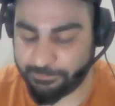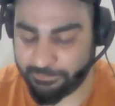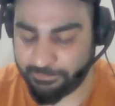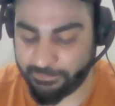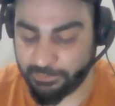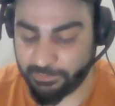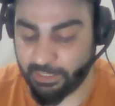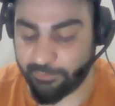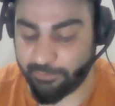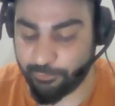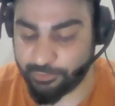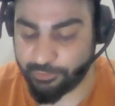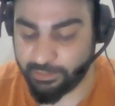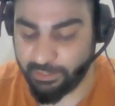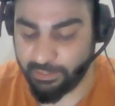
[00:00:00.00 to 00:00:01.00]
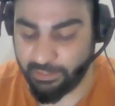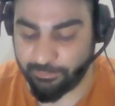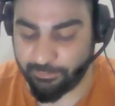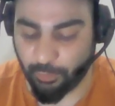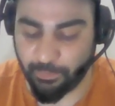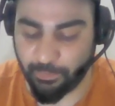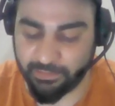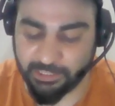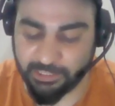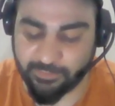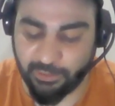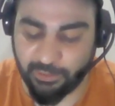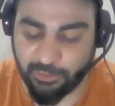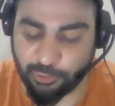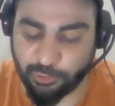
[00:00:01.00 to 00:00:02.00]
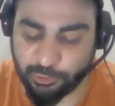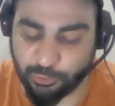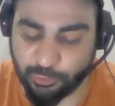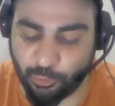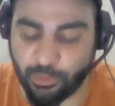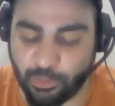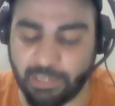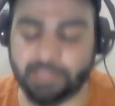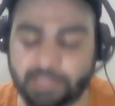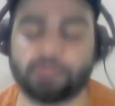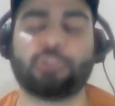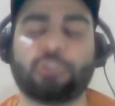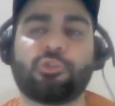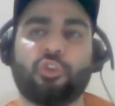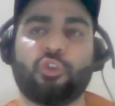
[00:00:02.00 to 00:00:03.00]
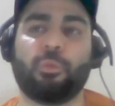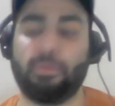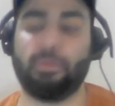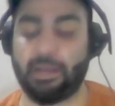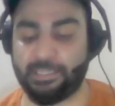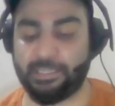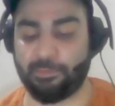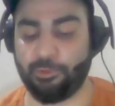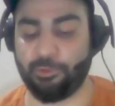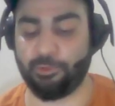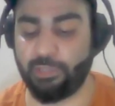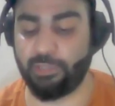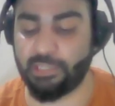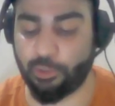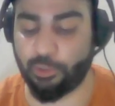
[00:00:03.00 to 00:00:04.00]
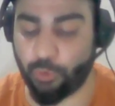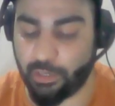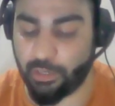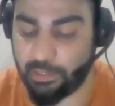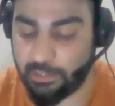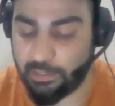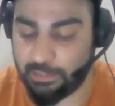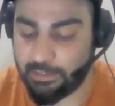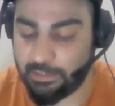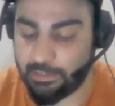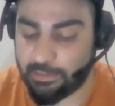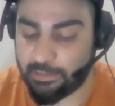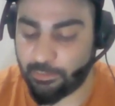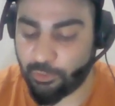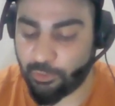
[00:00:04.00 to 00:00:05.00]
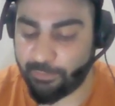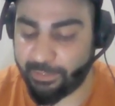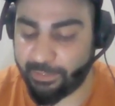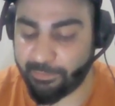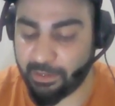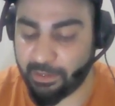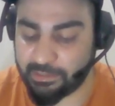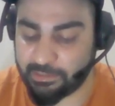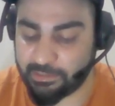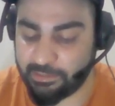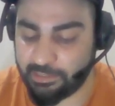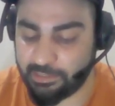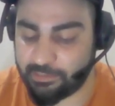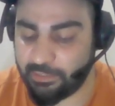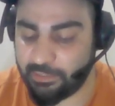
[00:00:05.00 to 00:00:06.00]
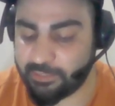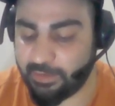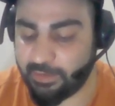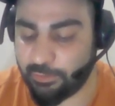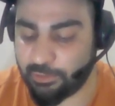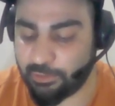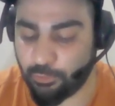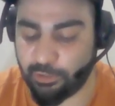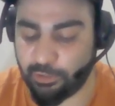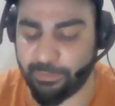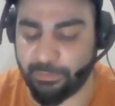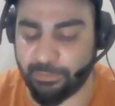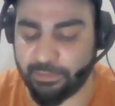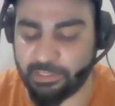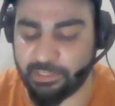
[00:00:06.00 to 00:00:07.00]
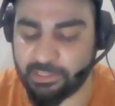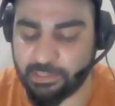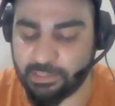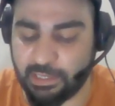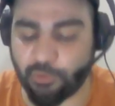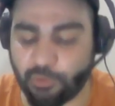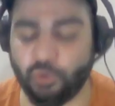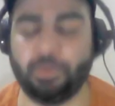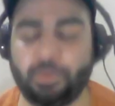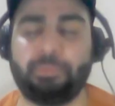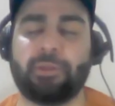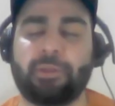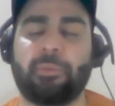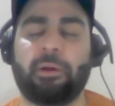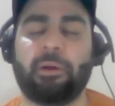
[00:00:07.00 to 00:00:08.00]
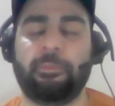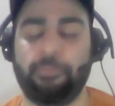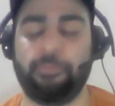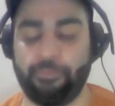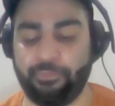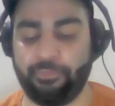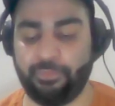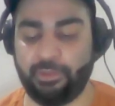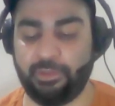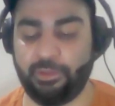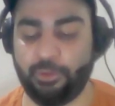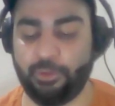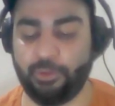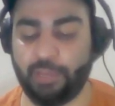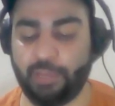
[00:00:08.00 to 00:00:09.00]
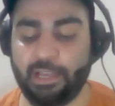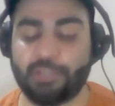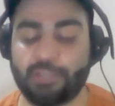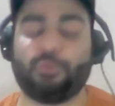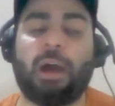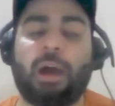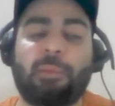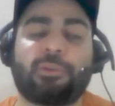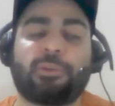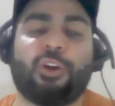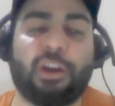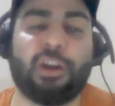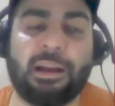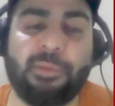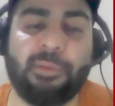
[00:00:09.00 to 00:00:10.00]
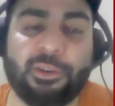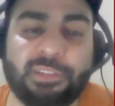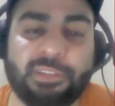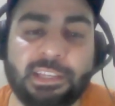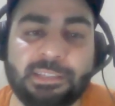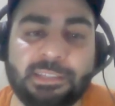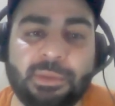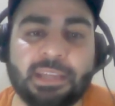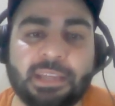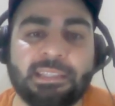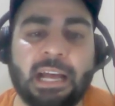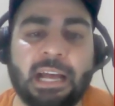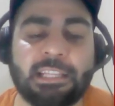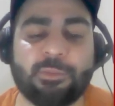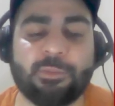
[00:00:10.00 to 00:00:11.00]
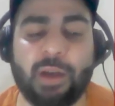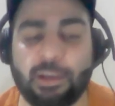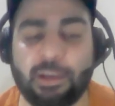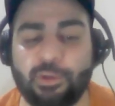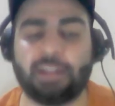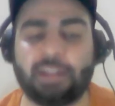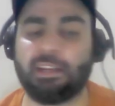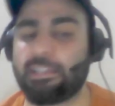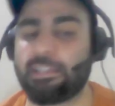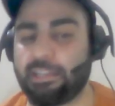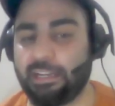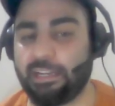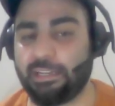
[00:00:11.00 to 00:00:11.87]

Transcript: Okay, if you see, probably this value is also local and this is also global maximum also. These are local minimas. These values are local minima. This is a global minima. Okay, so why am I talking about these? Because that's where we're interested in.